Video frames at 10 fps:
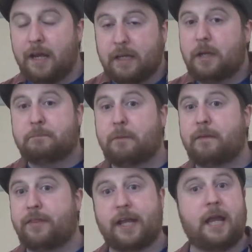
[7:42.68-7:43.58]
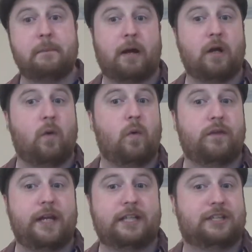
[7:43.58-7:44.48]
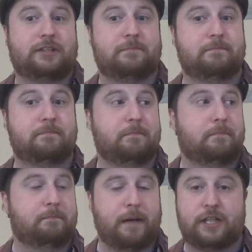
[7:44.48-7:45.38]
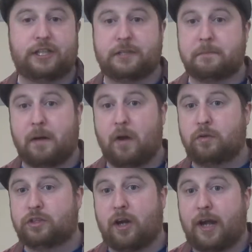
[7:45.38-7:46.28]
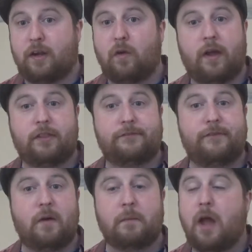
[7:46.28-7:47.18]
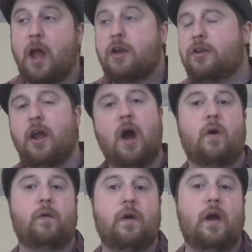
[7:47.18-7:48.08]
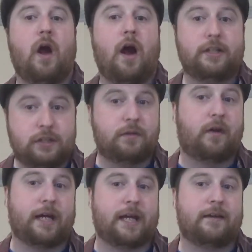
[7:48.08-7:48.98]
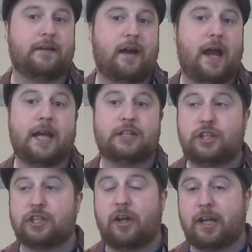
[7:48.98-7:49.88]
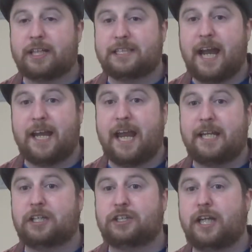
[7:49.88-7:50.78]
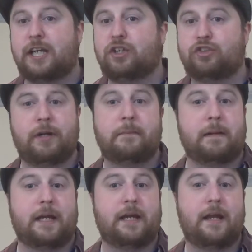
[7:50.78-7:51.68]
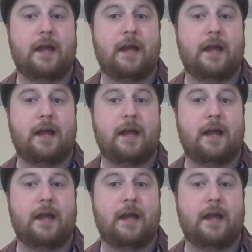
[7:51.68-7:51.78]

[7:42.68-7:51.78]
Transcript: you're probably thinking by all these bitches and moans that I don't like the film. No, I do like it. It's just like I said, it just didn't grip me.